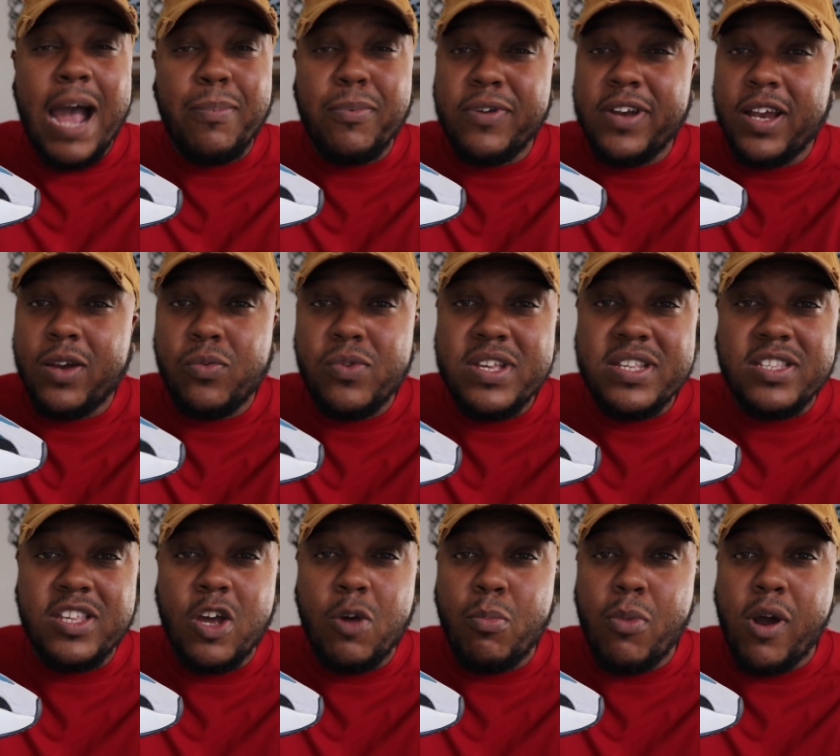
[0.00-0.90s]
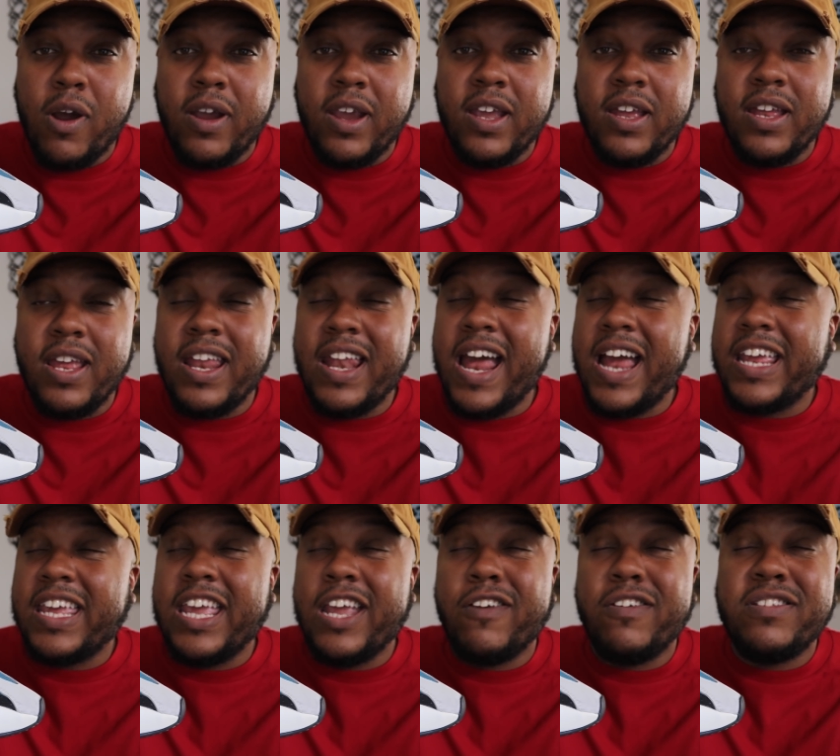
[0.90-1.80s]
hop on that resale market and I
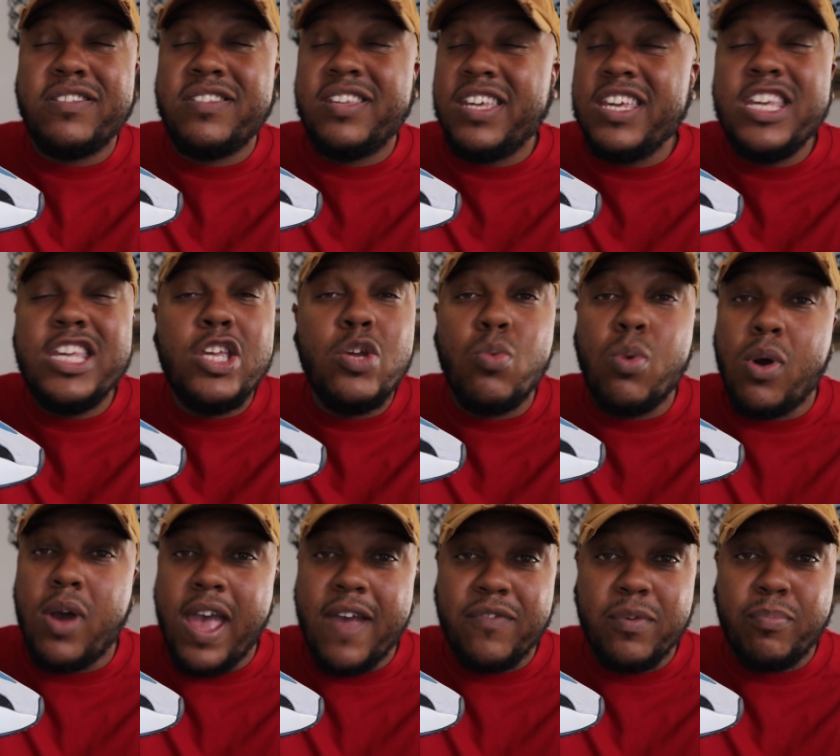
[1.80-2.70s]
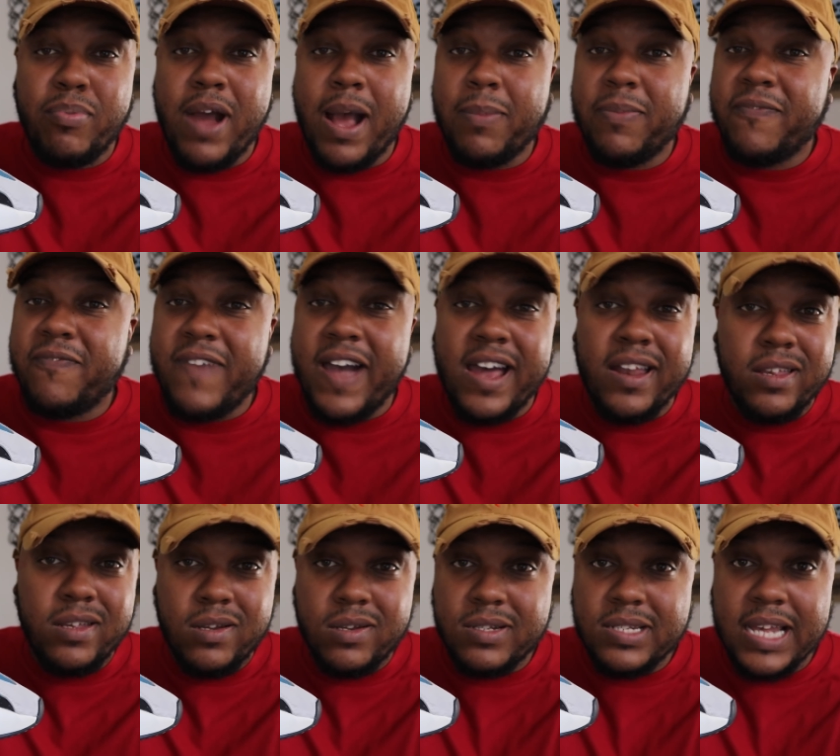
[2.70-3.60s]
guarantee you won't have a problem
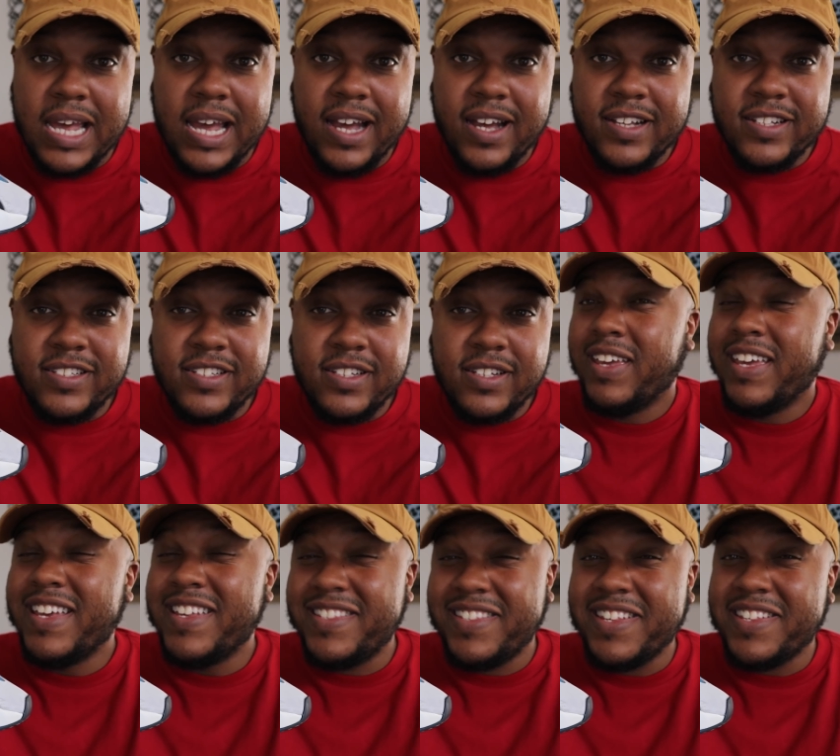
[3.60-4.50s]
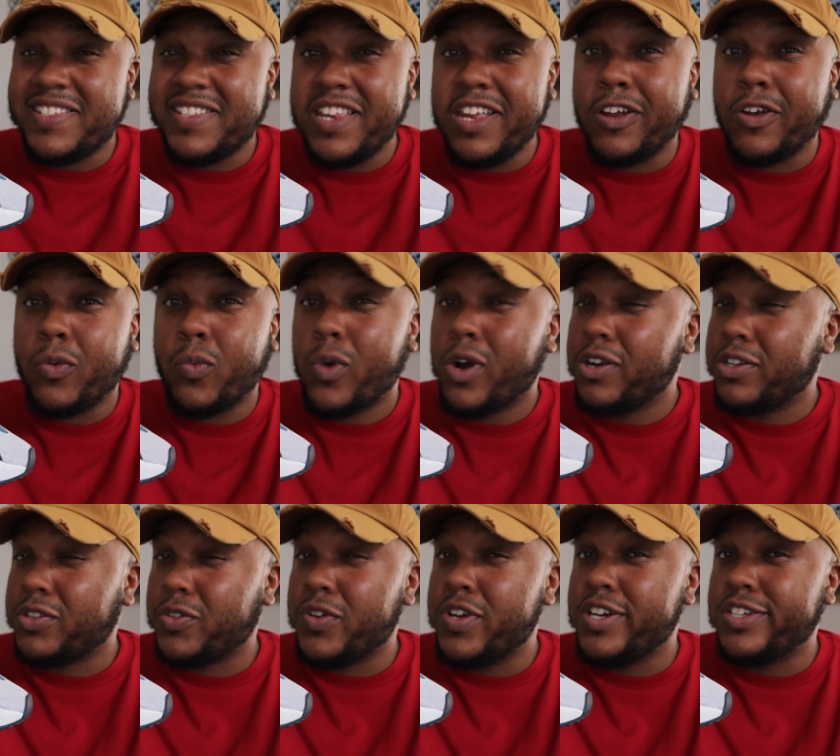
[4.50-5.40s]
finding your size. Is this sneaker
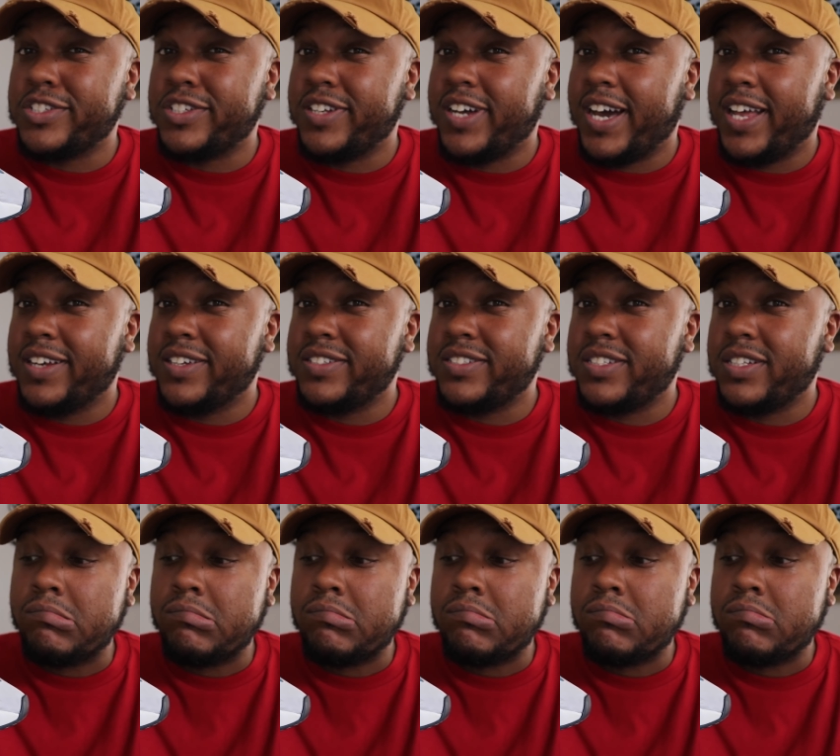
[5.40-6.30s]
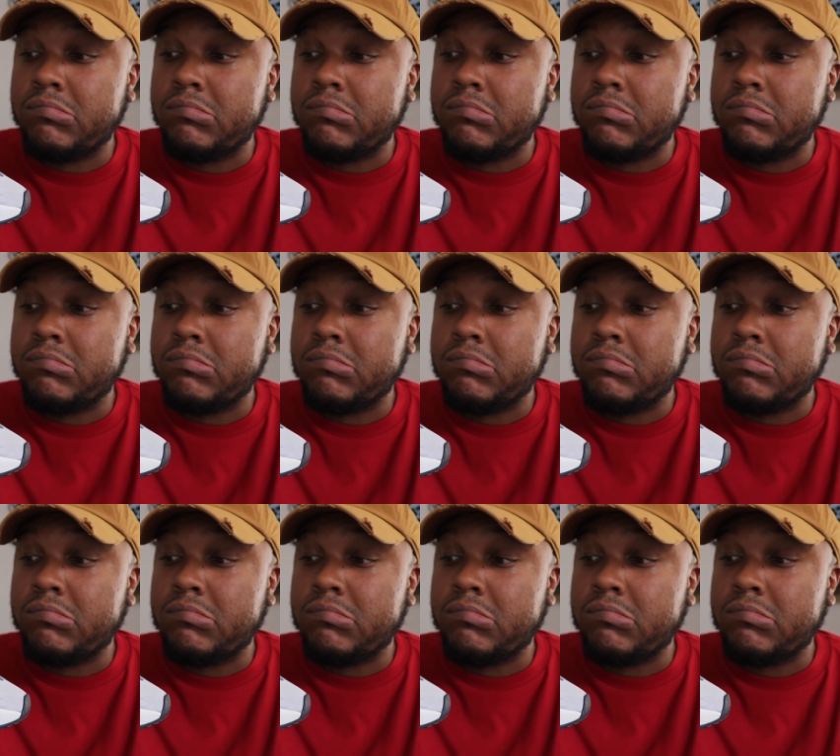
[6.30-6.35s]
worth three hundred dollars?